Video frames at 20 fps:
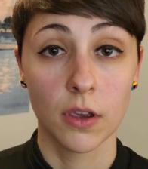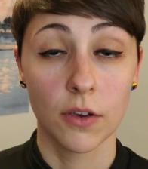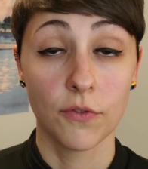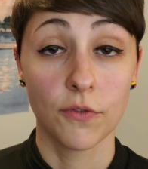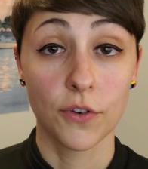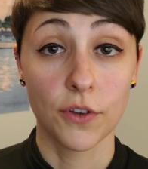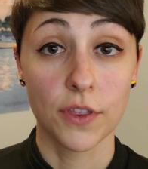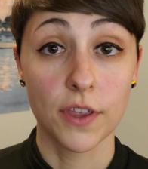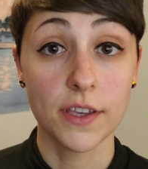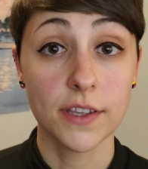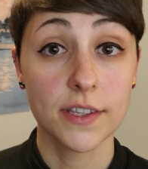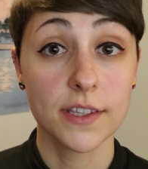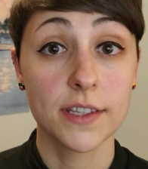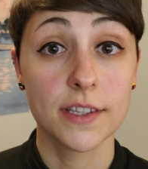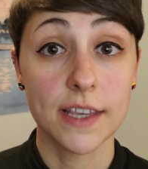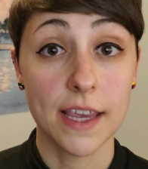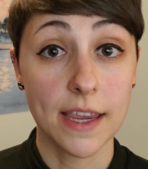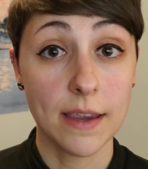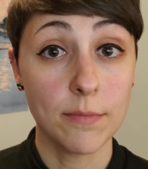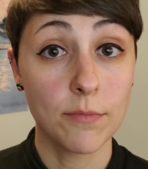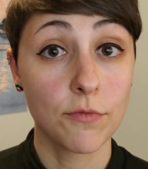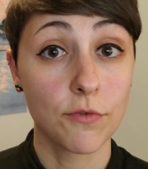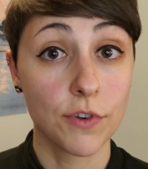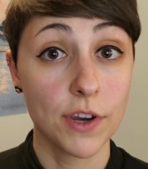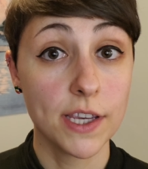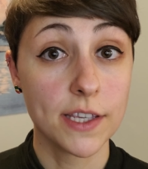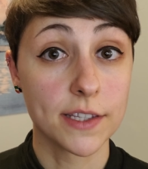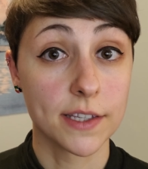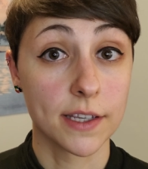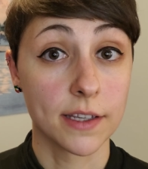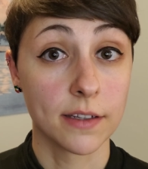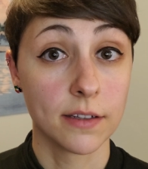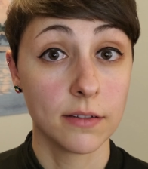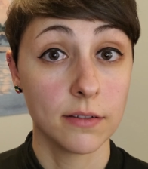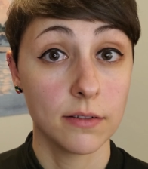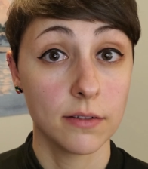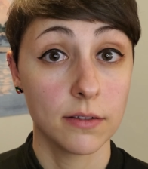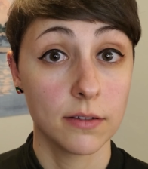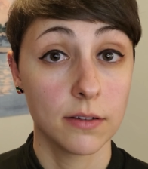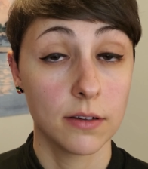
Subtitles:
For this same reason,